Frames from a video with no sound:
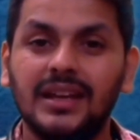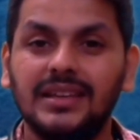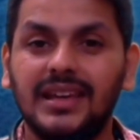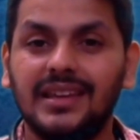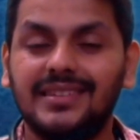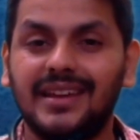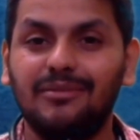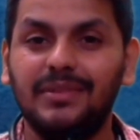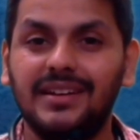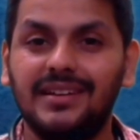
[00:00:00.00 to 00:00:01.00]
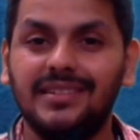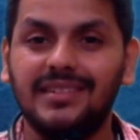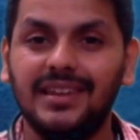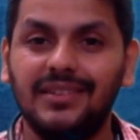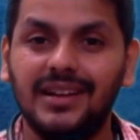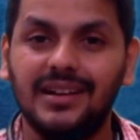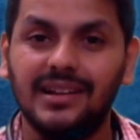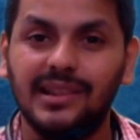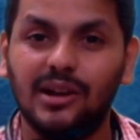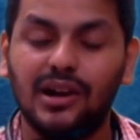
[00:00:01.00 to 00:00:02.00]
Yes, I've been receiving a
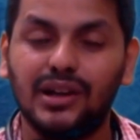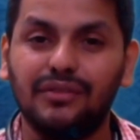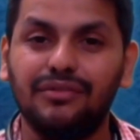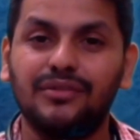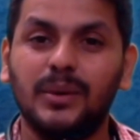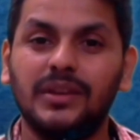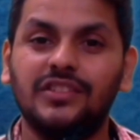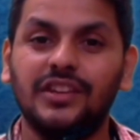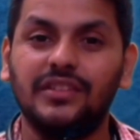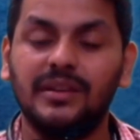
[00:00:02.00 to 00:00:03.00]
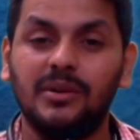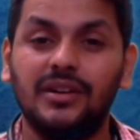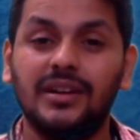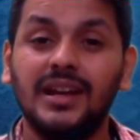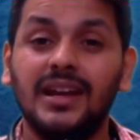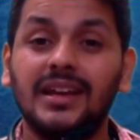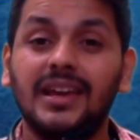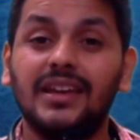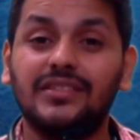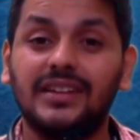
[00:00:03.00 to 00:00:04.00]
lot of questions about
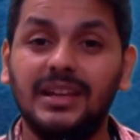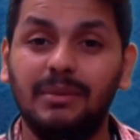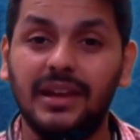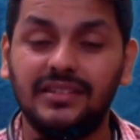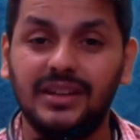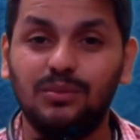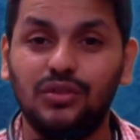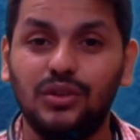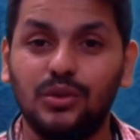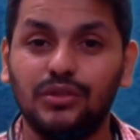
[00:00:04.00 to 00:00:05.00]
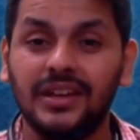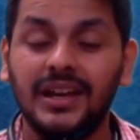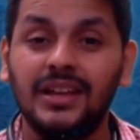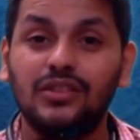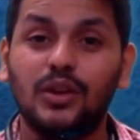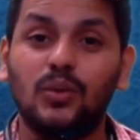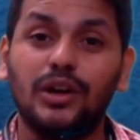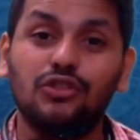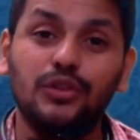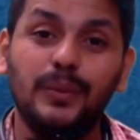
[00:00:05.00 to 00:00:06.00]
case study based MCQs. Sir,
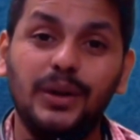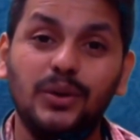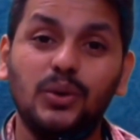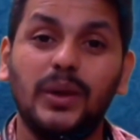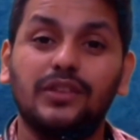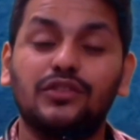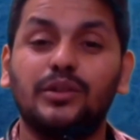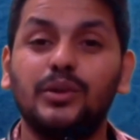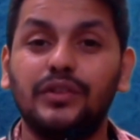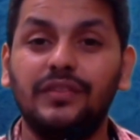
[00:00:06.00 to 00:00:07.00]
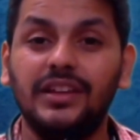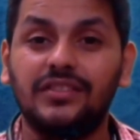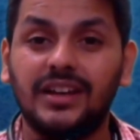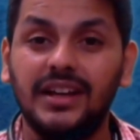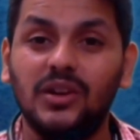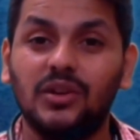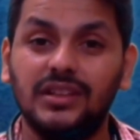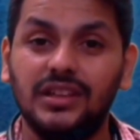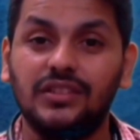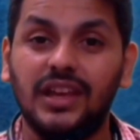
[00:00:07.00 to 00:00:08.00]
what should we do to exclusively study on
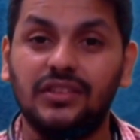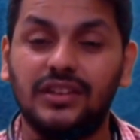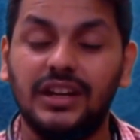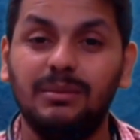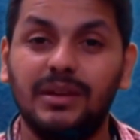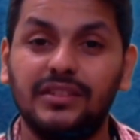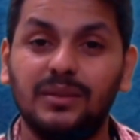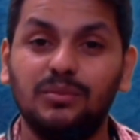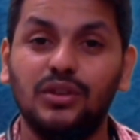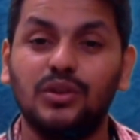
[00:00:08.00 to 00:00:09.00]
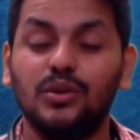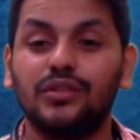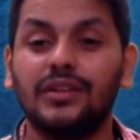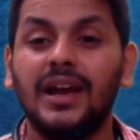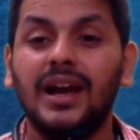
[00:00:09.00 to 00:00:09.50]
these case study based MCQs?